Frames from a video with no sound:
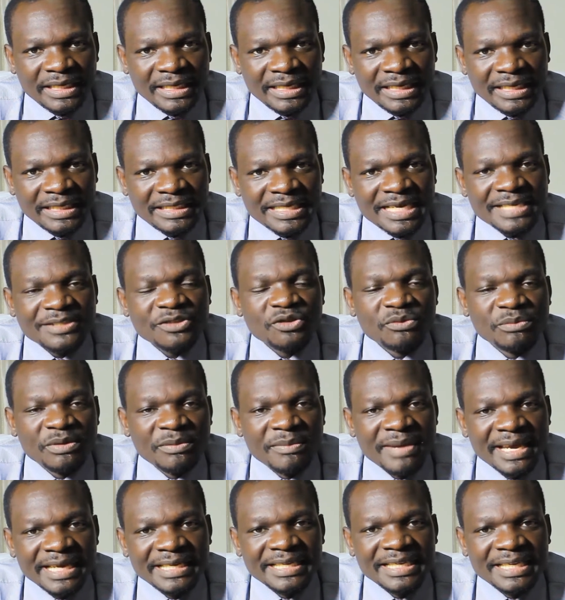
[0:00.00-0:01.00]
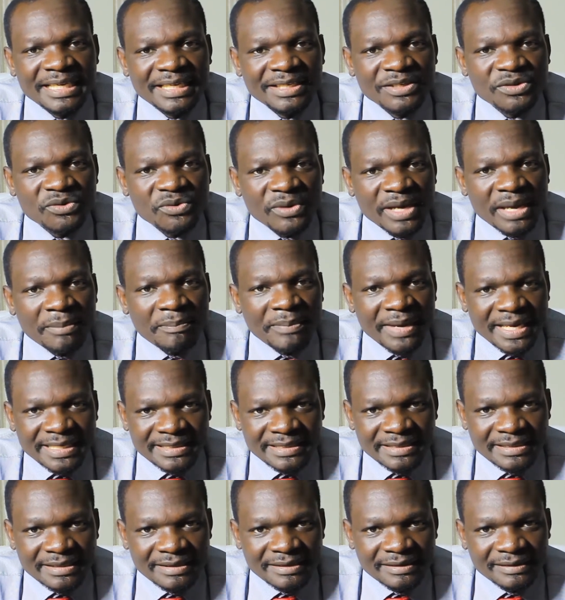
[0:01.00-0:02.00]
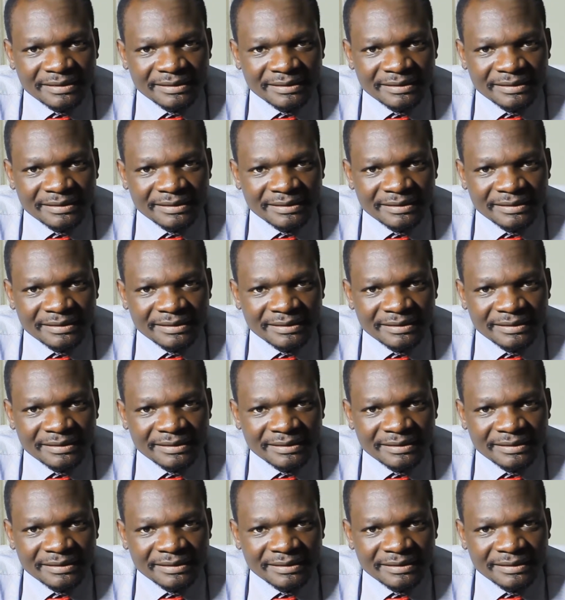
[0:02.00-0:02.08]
it has to be made into a paste.